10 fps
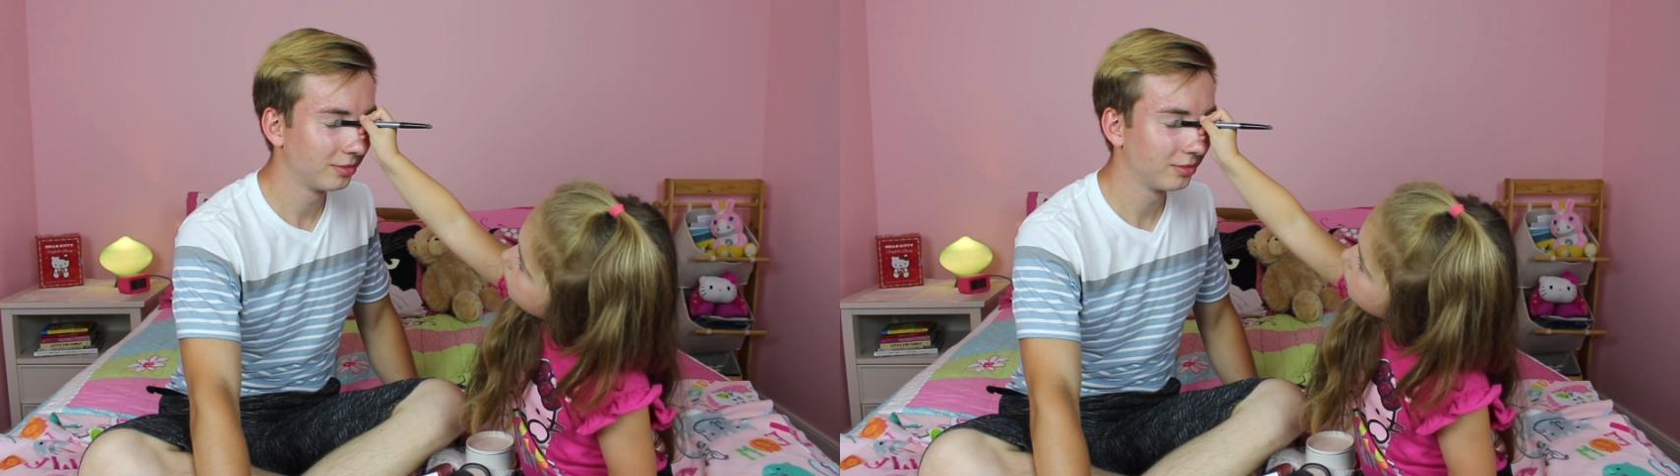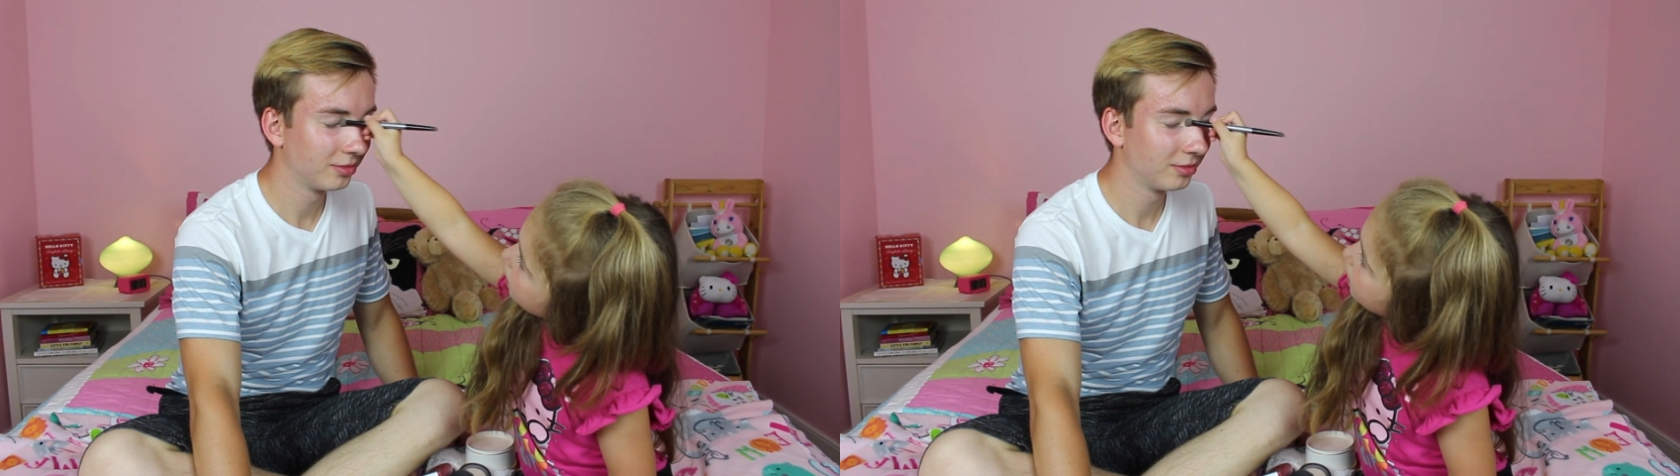
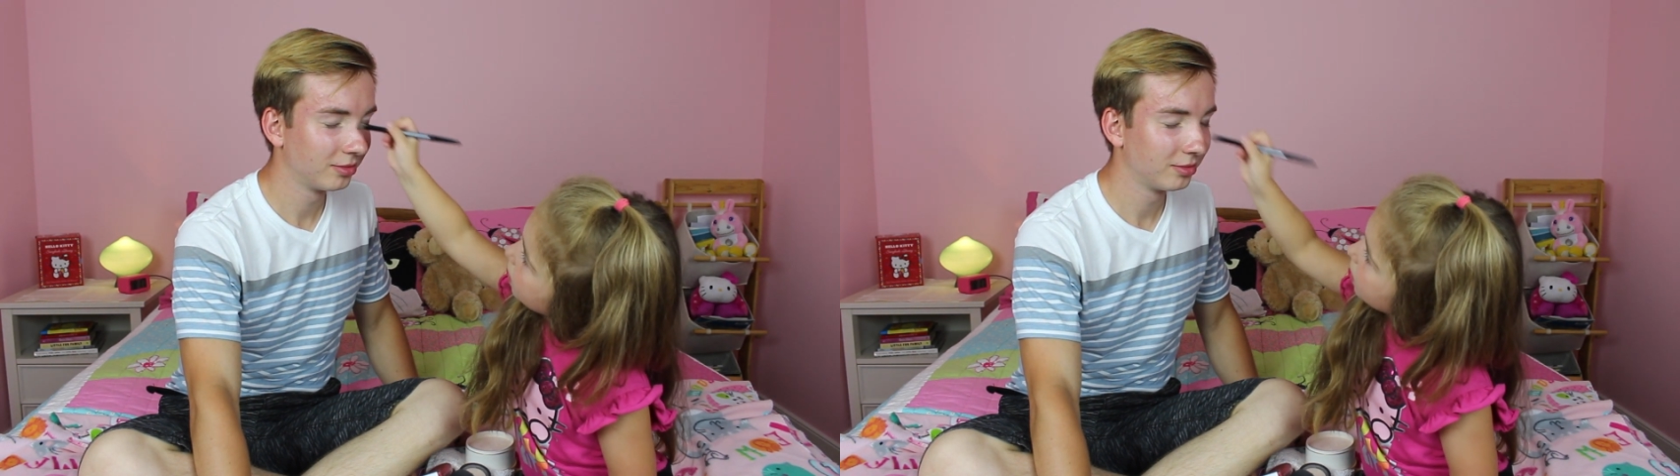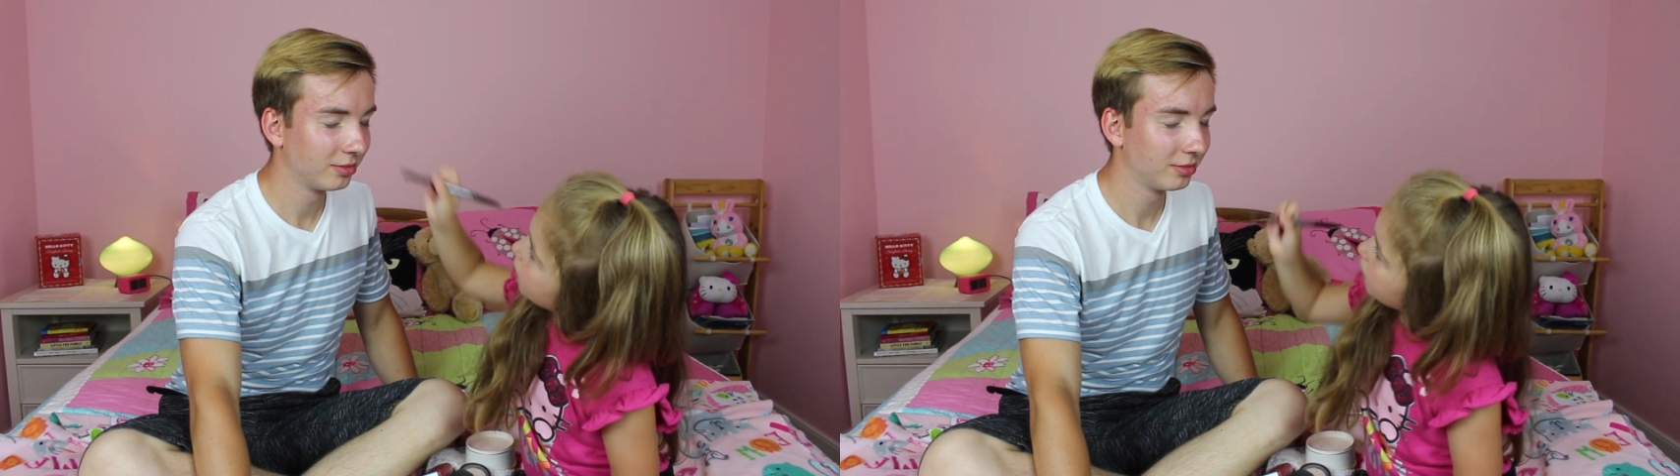there?
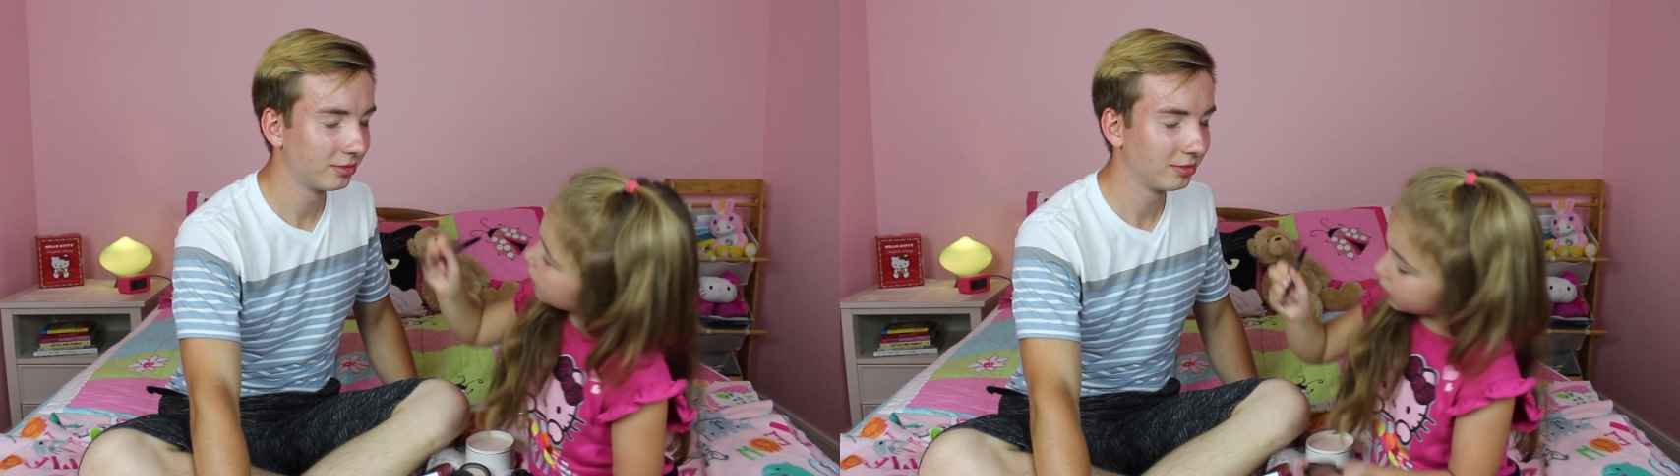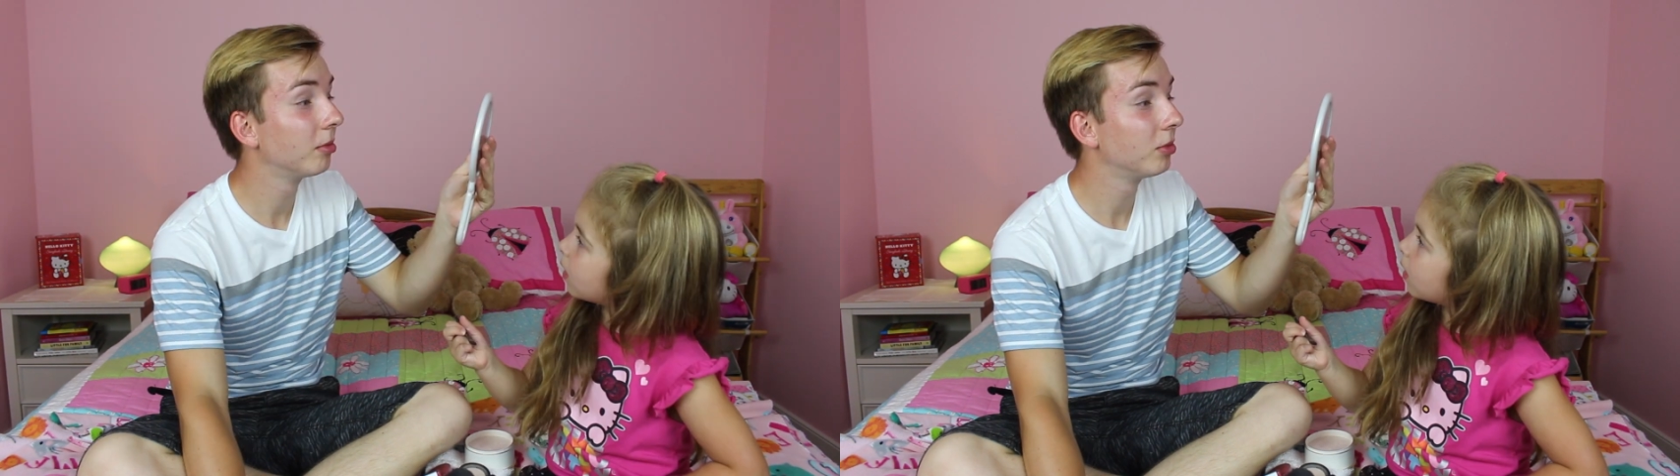
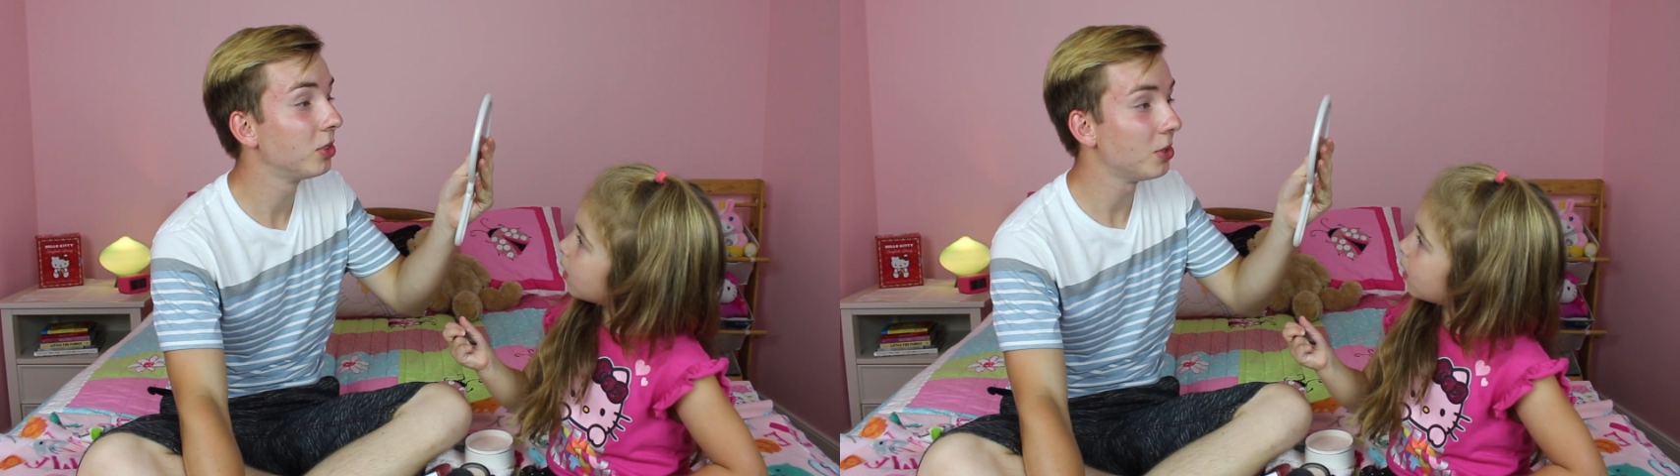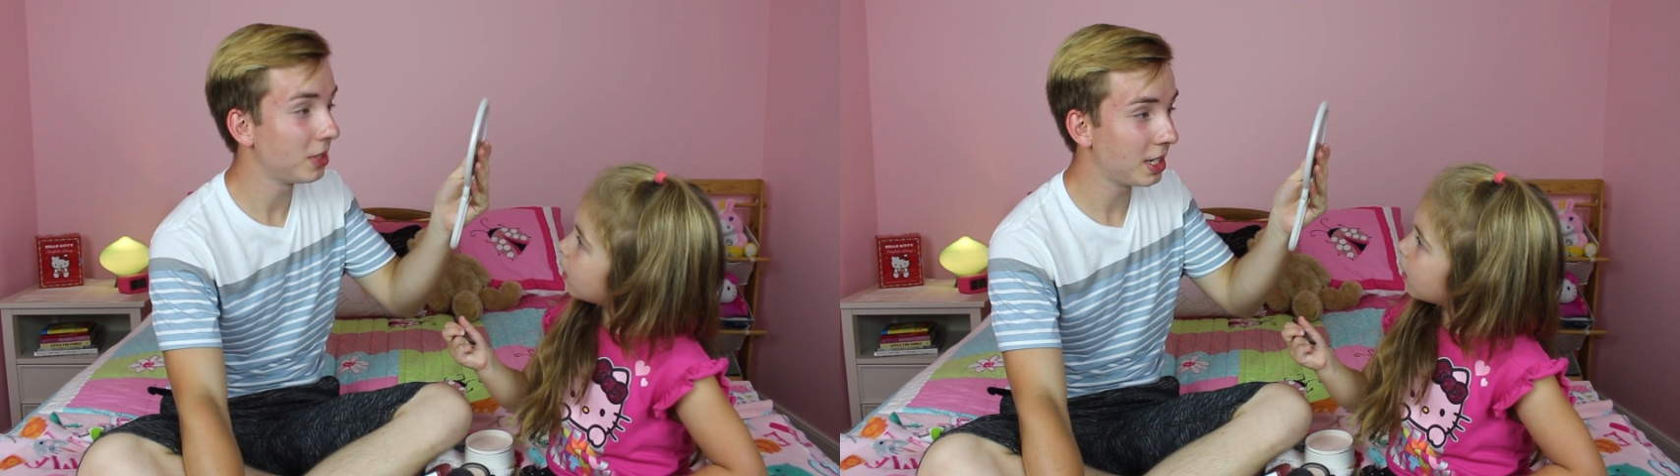Don't